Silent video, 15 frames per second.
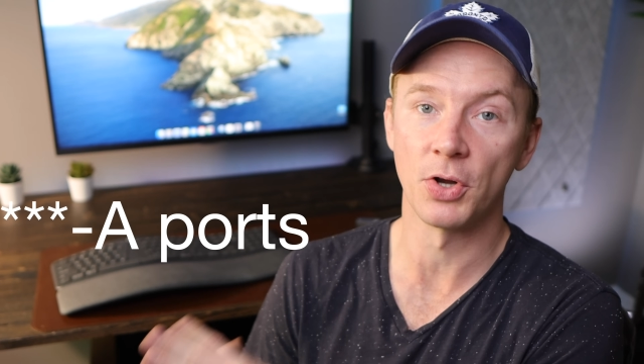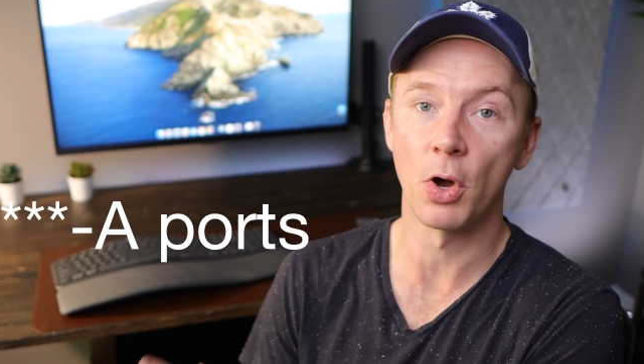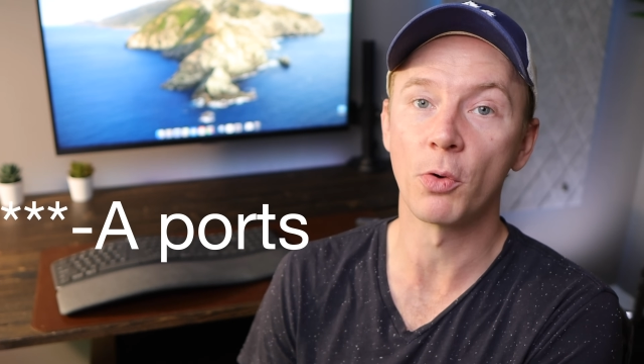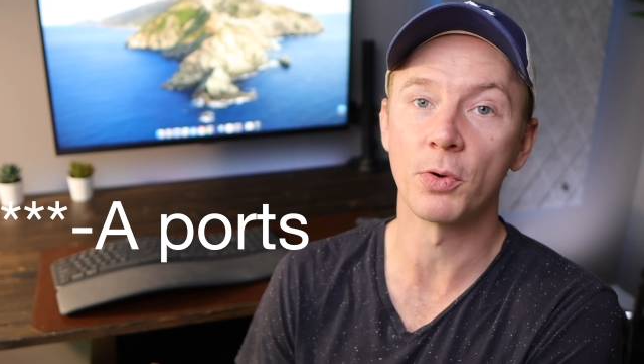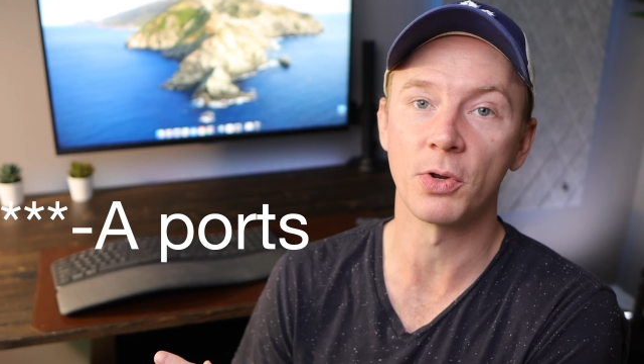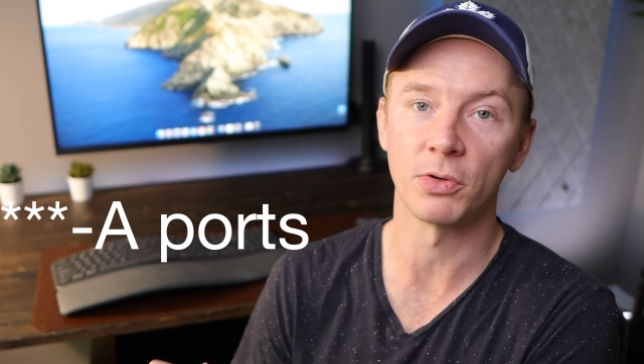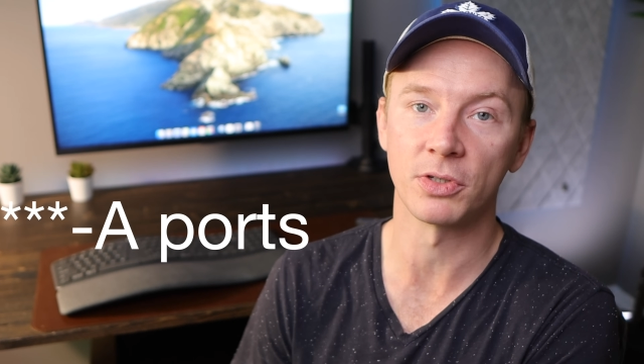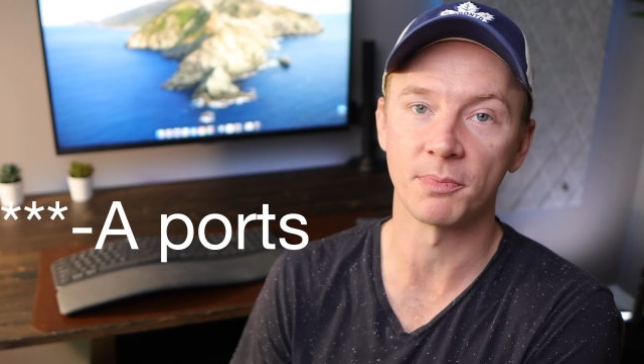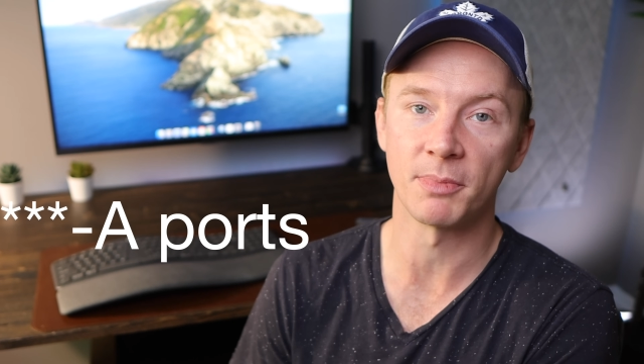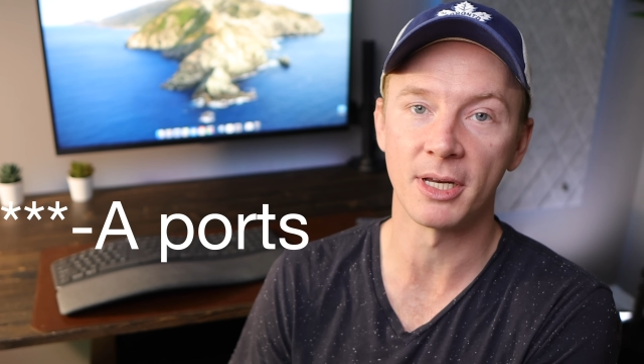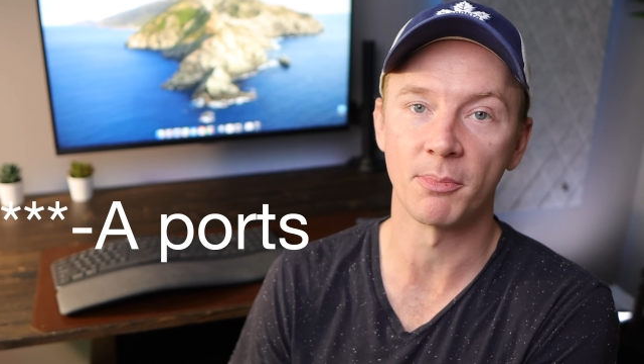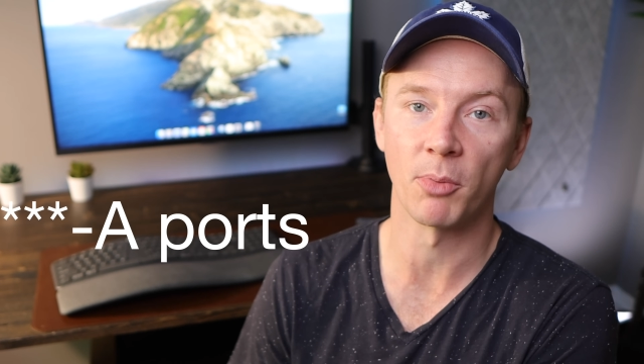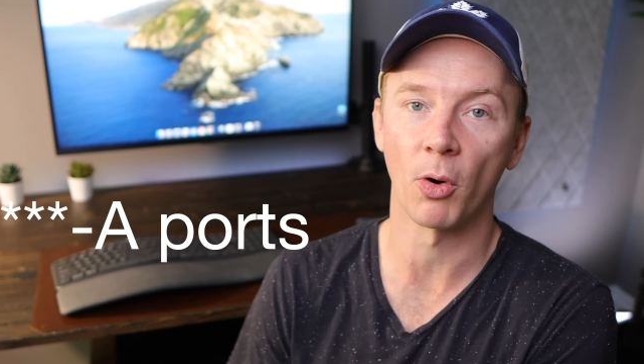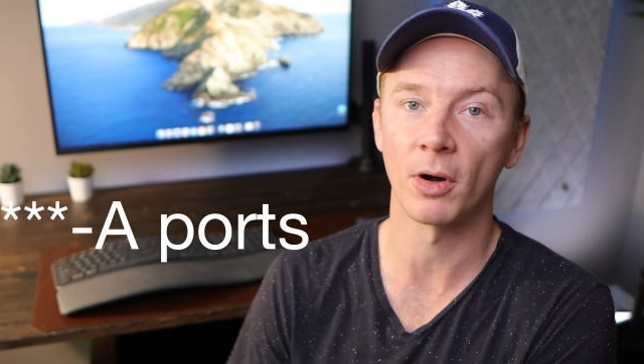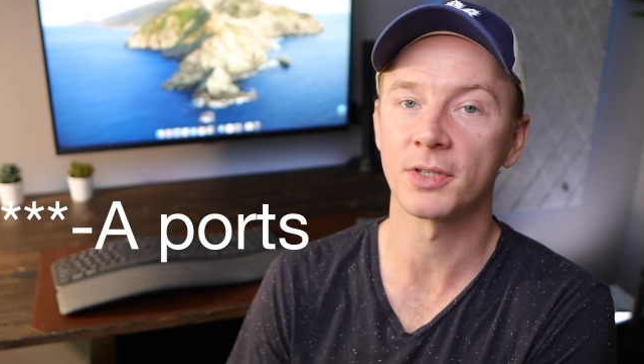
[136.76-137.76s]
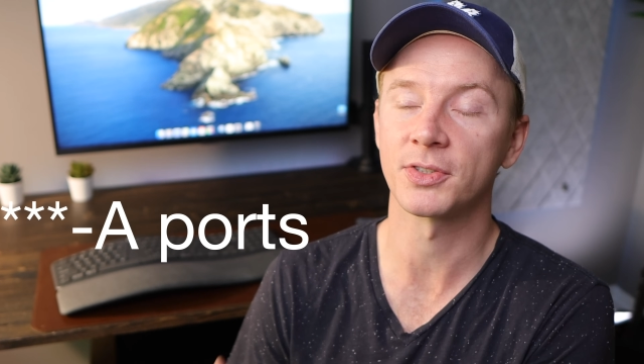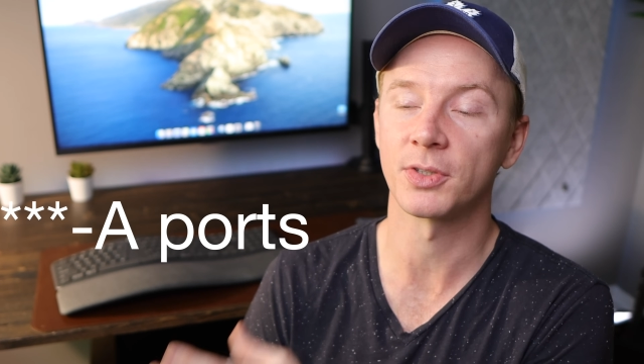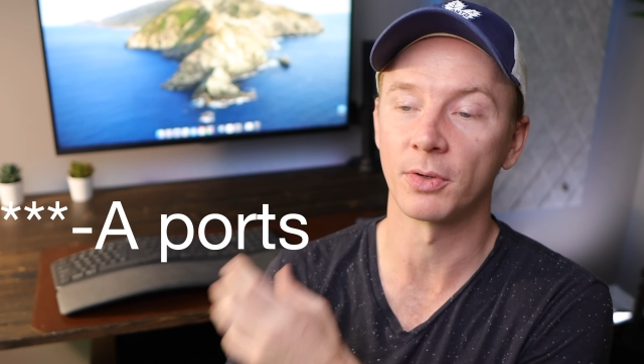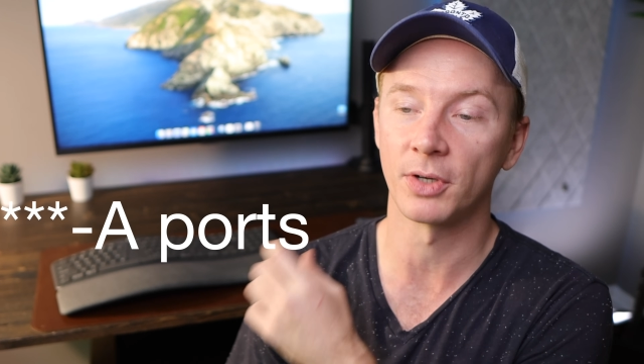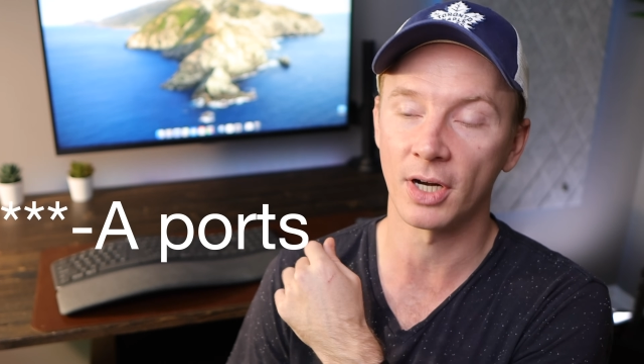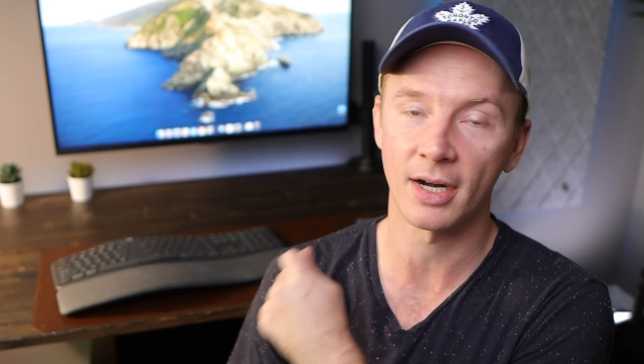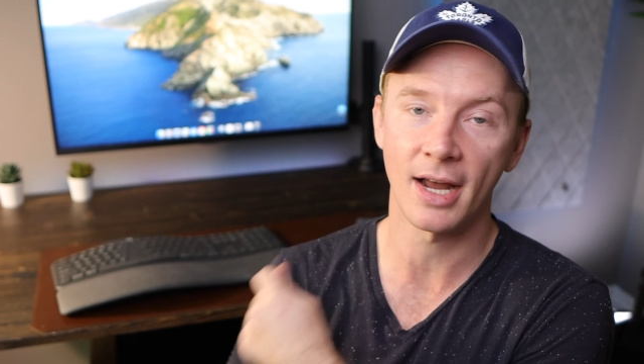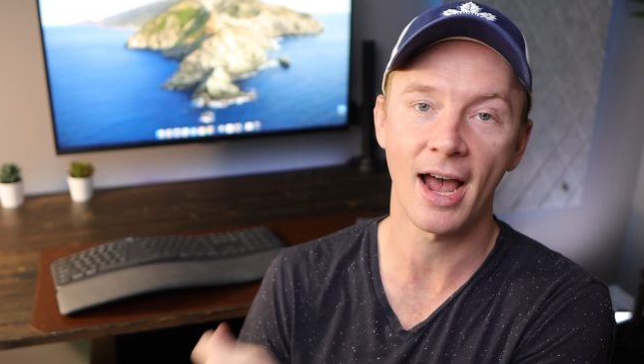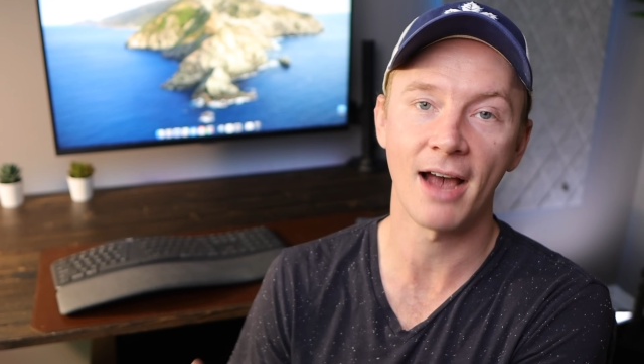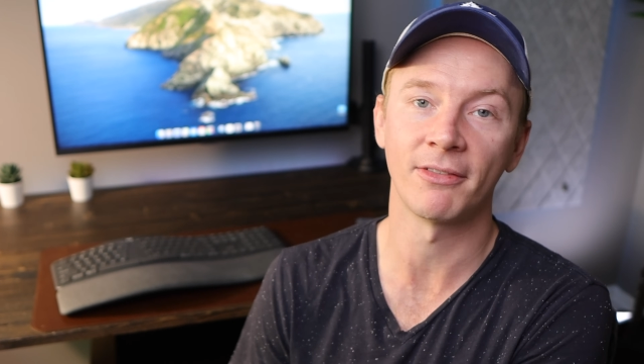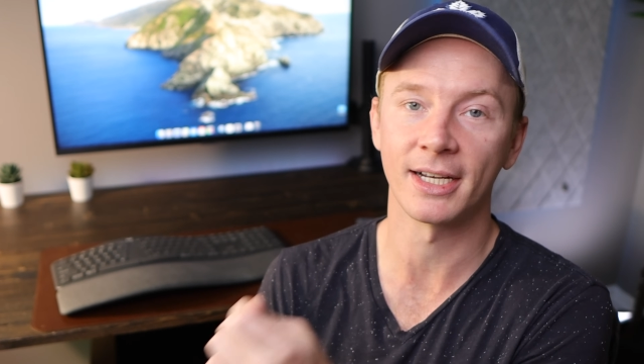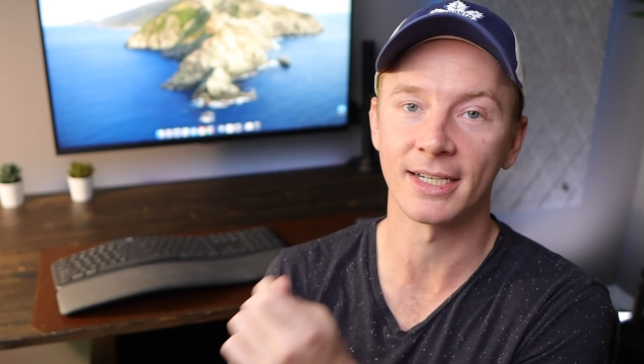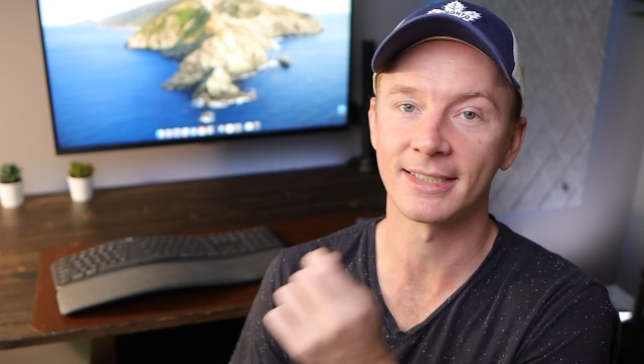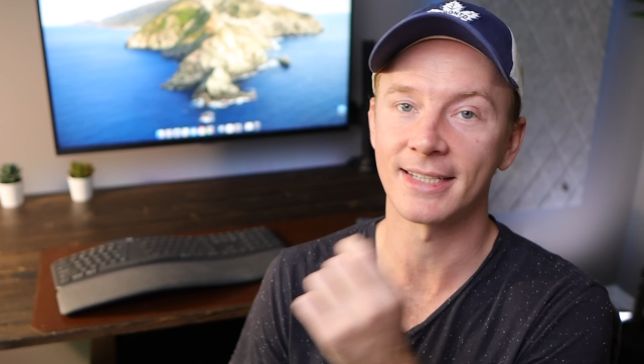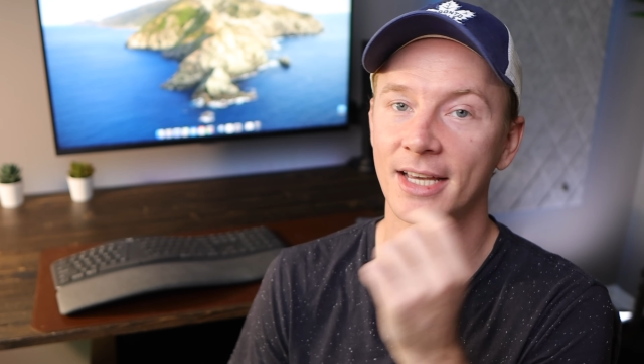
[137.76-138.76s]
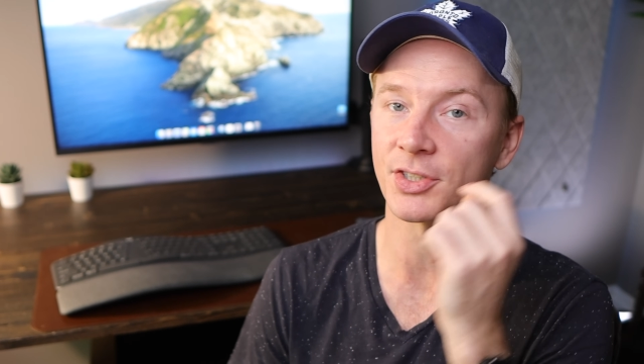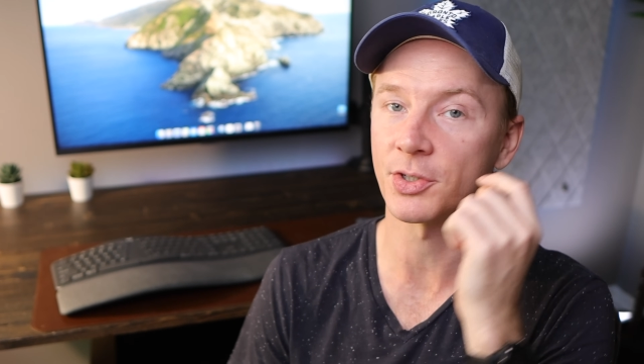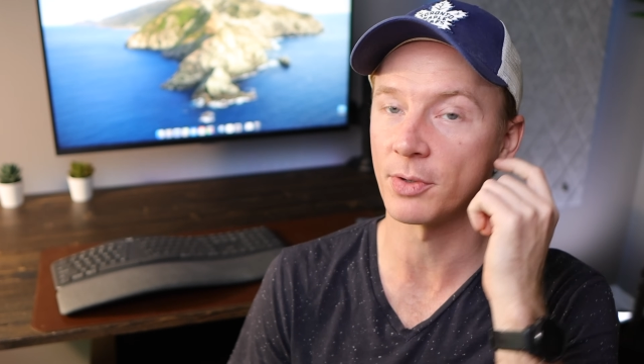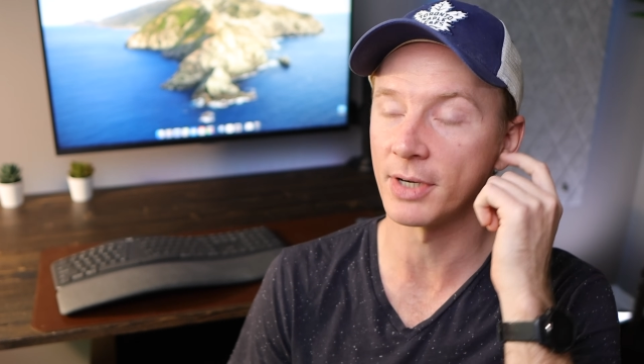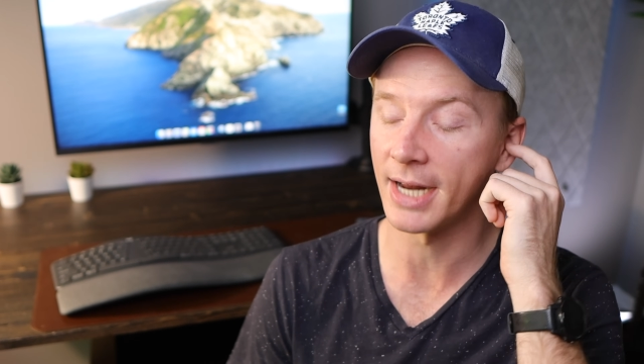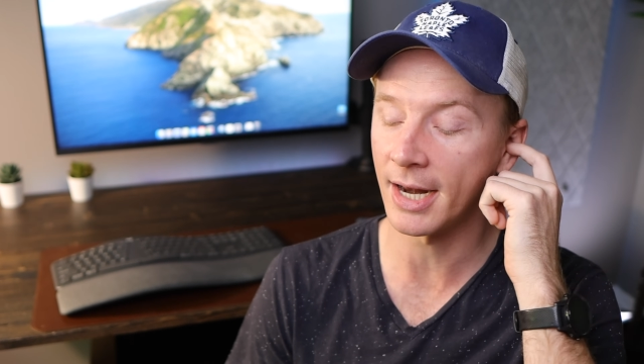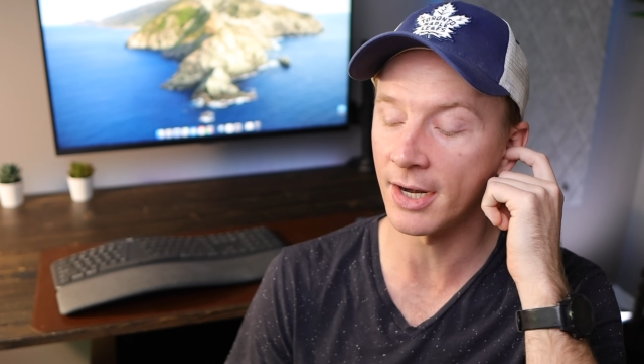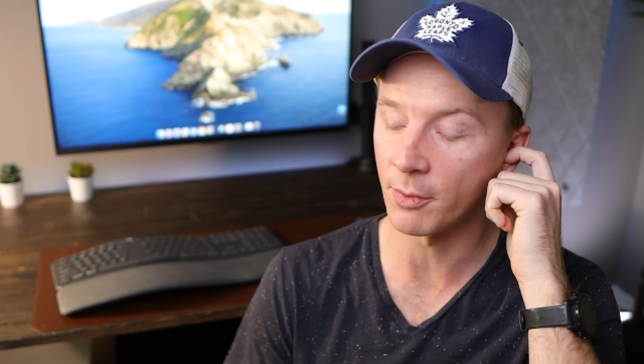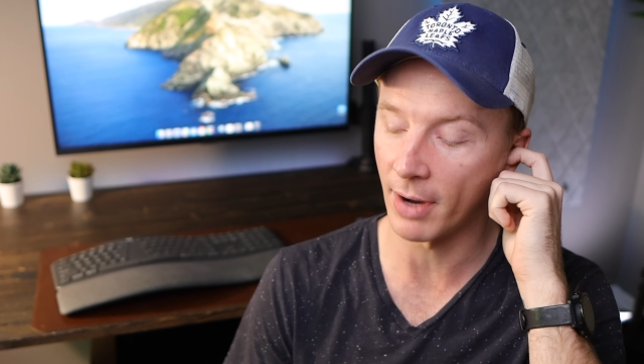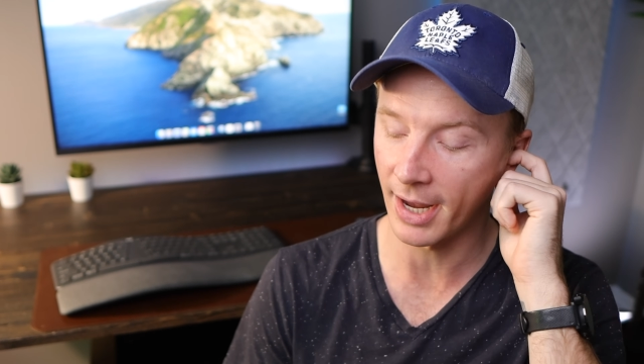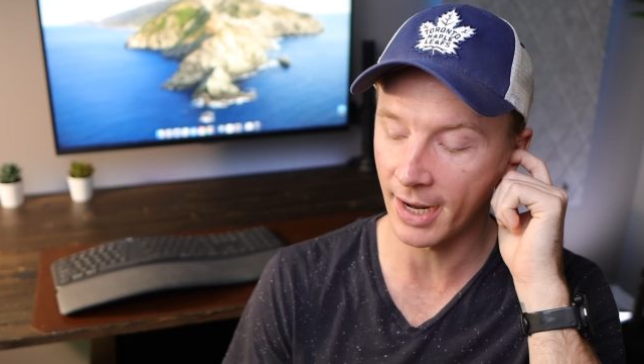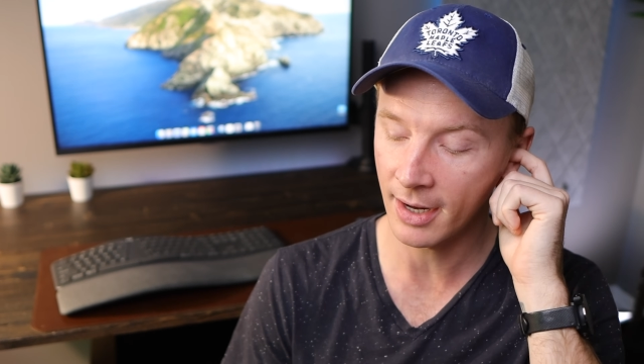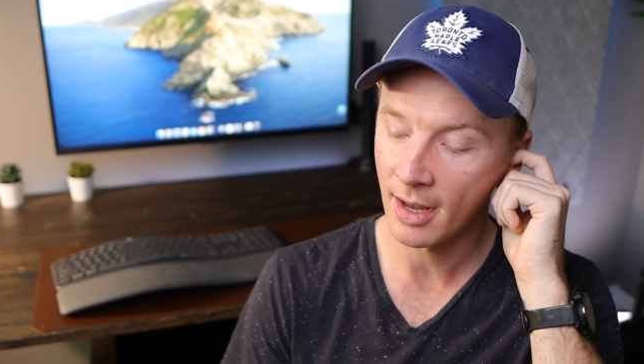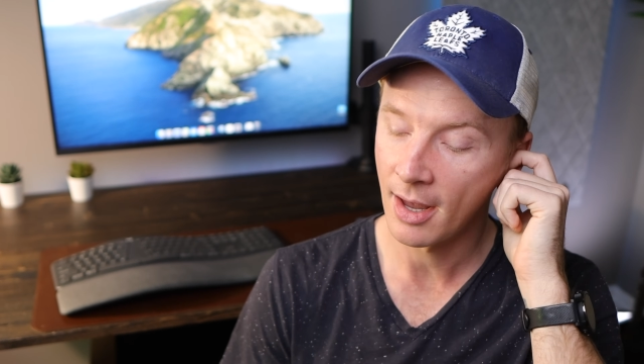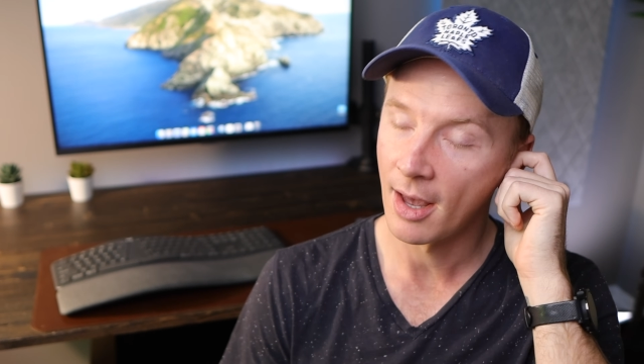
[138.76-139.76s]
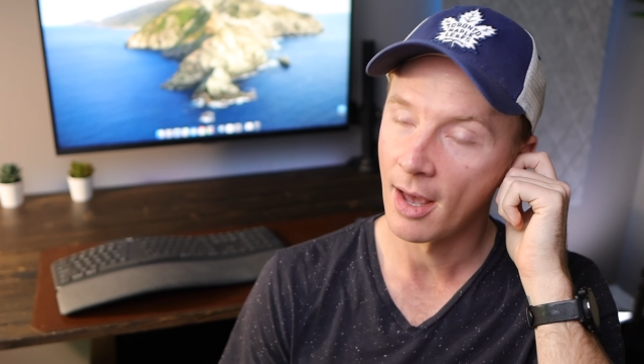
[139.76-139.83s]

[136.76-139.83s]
no USB ports, so you're gonna have an accessory anyway.